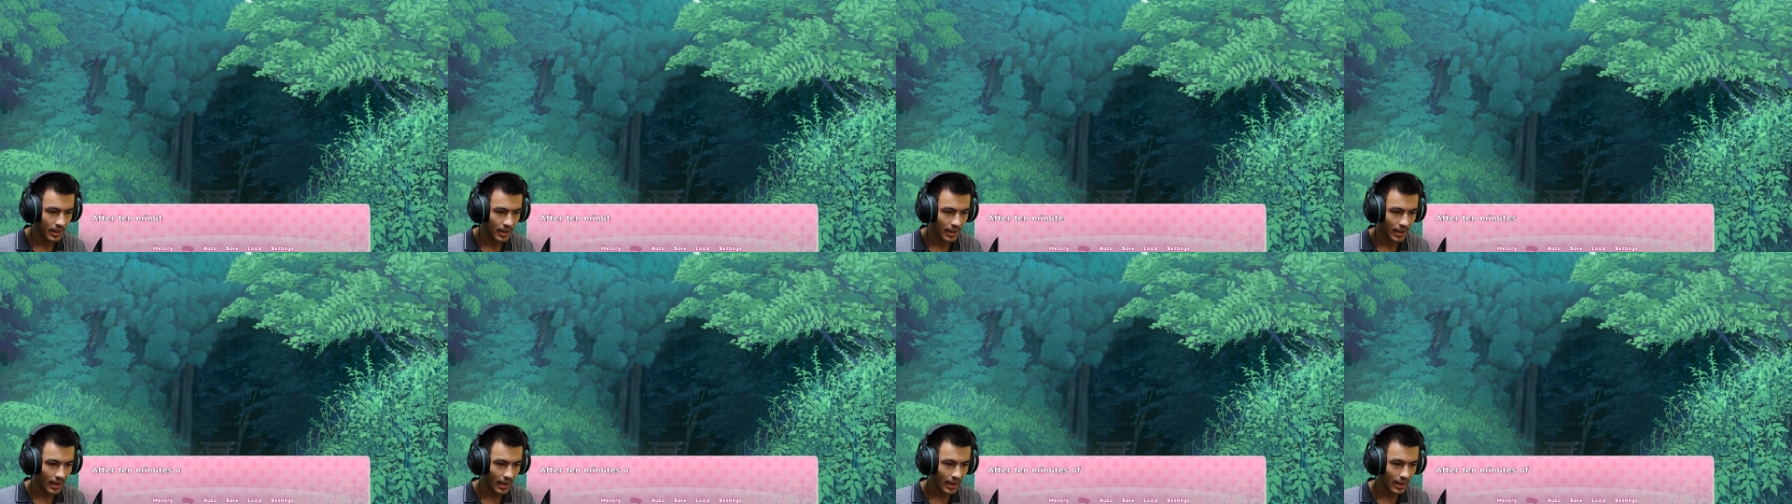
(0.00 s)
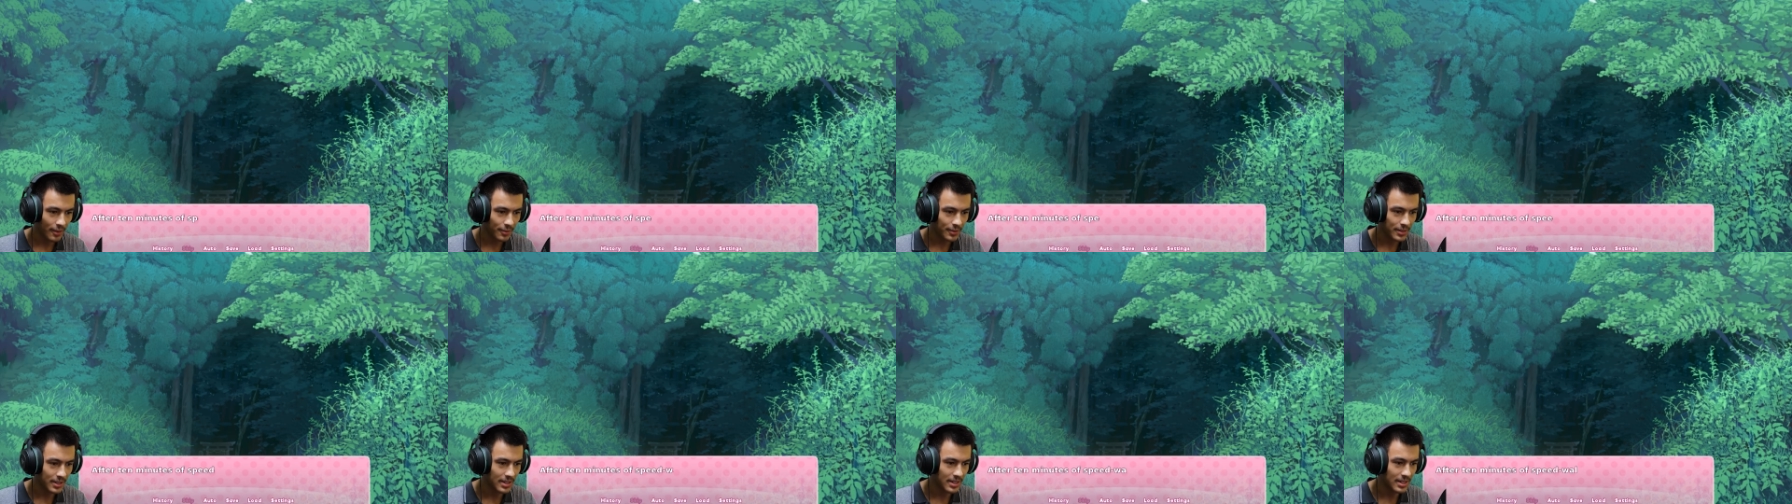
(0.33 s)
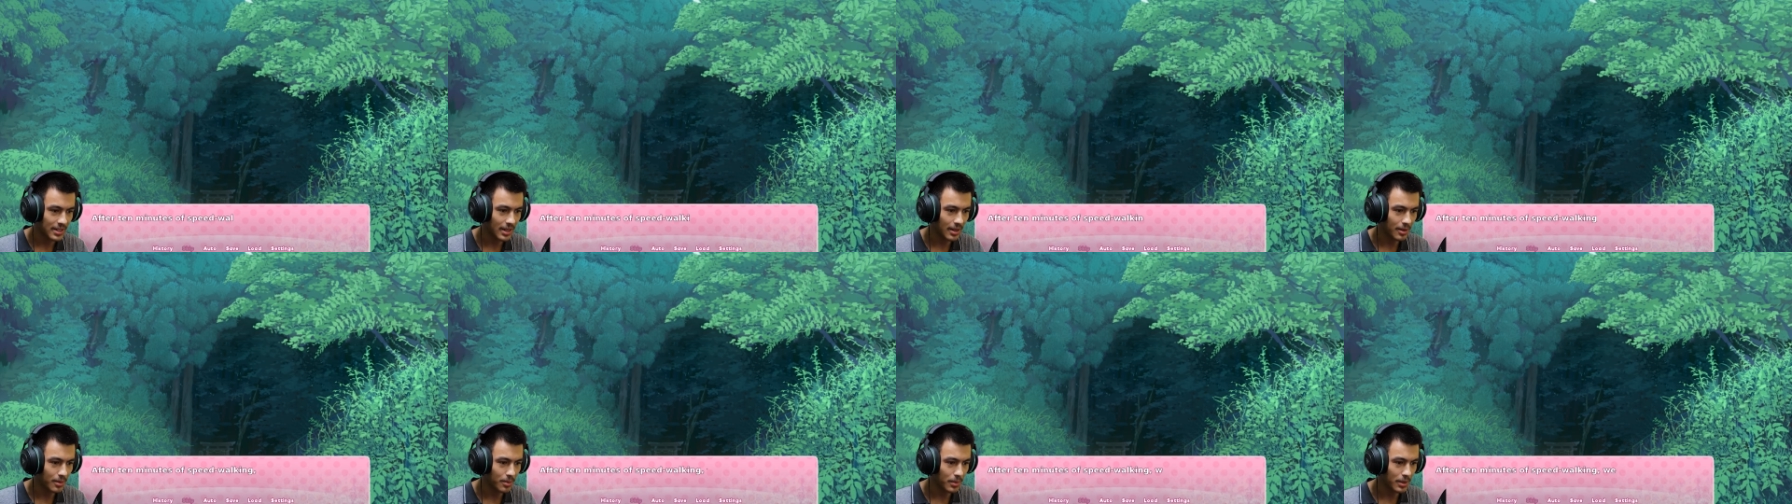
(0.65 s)
After
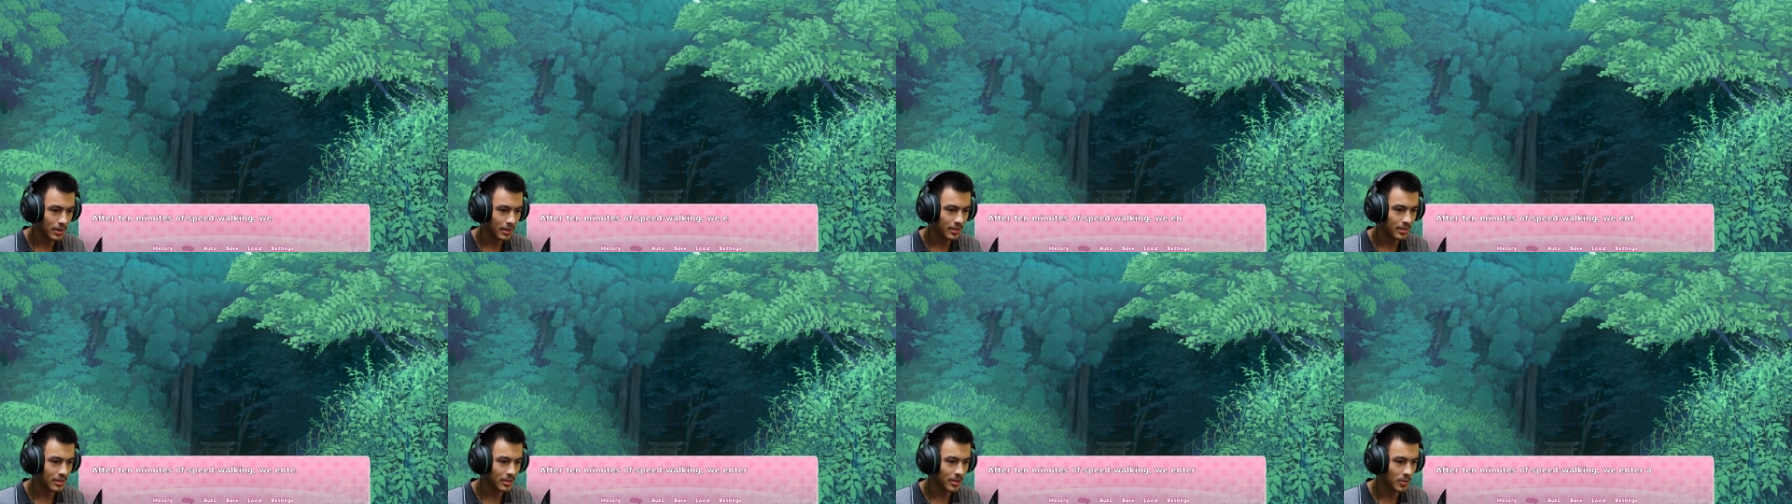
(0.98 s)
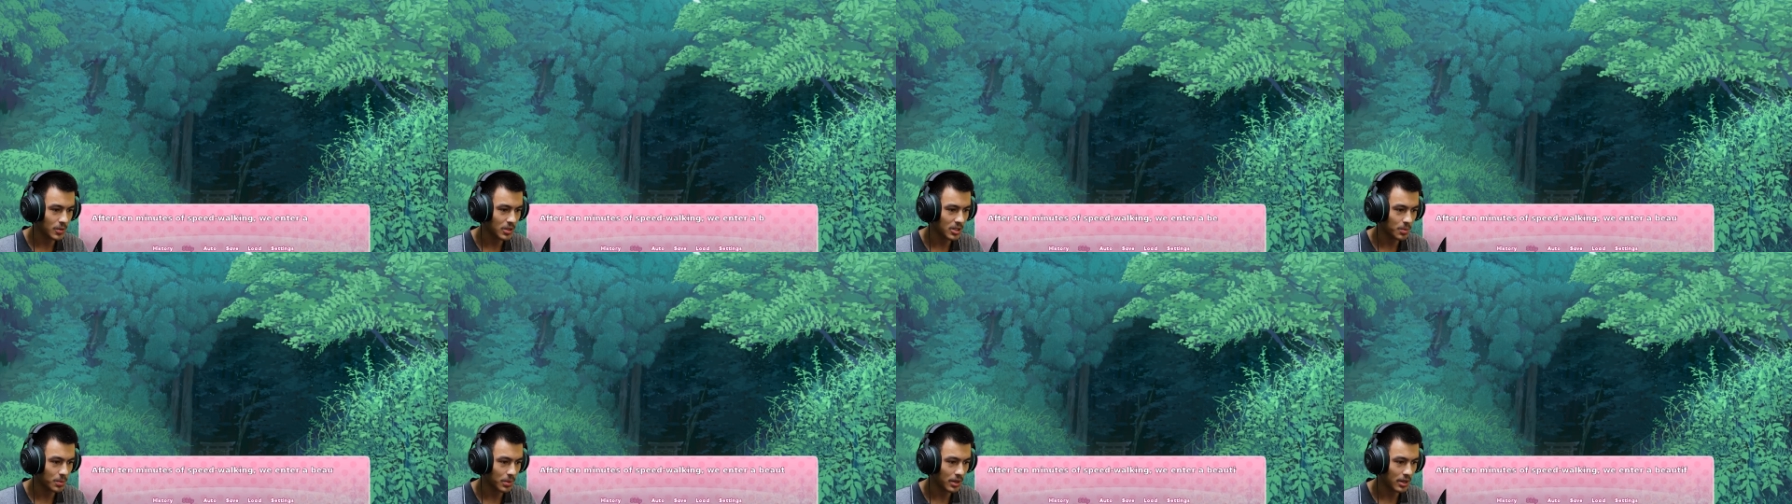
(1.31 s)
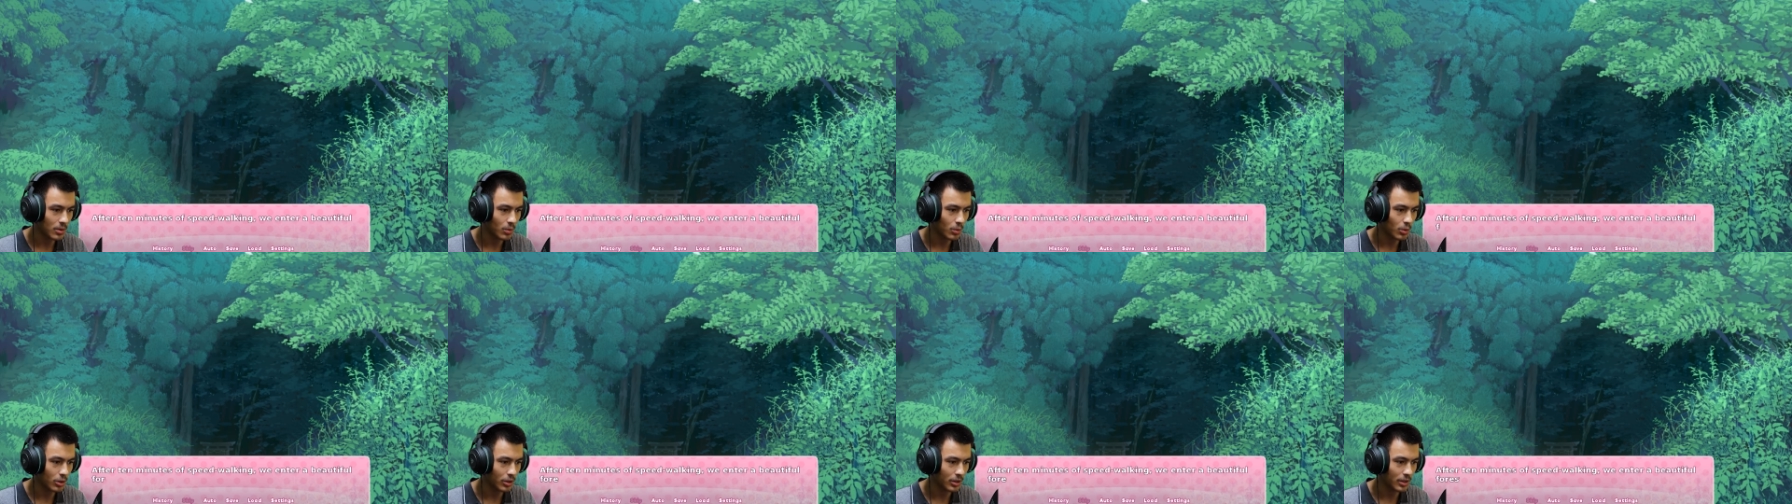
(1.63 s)
10 minutes of speed
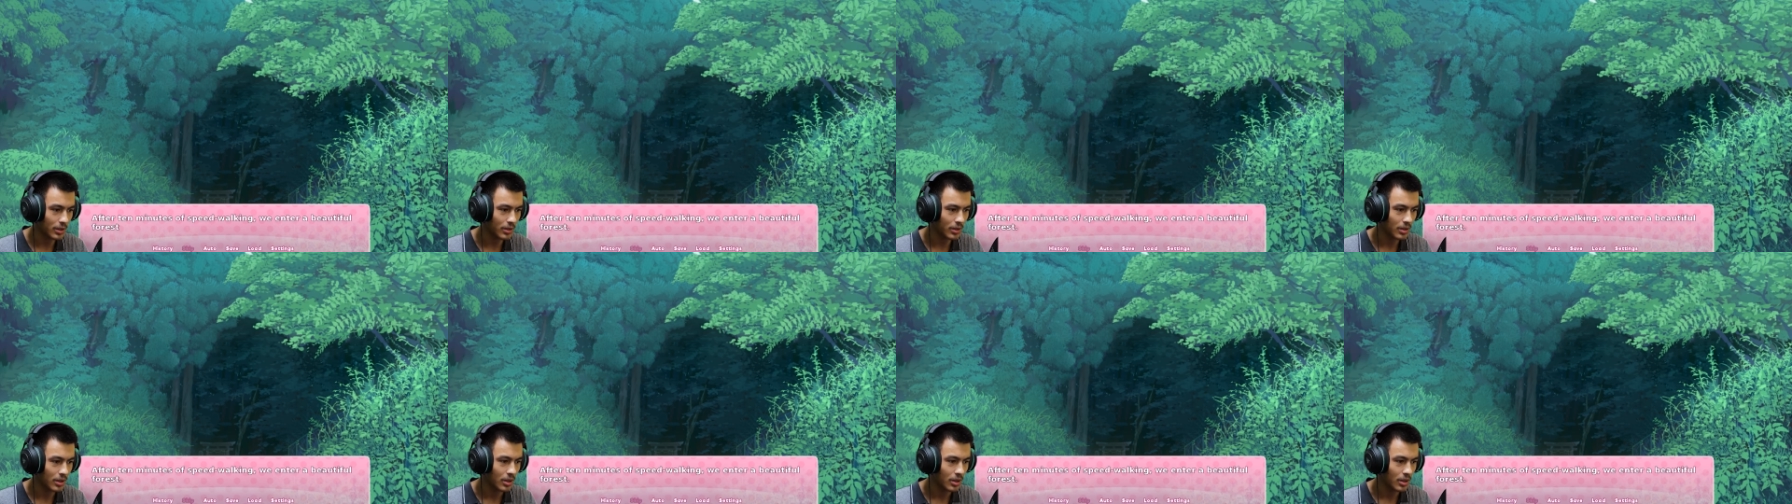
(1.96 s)
walking,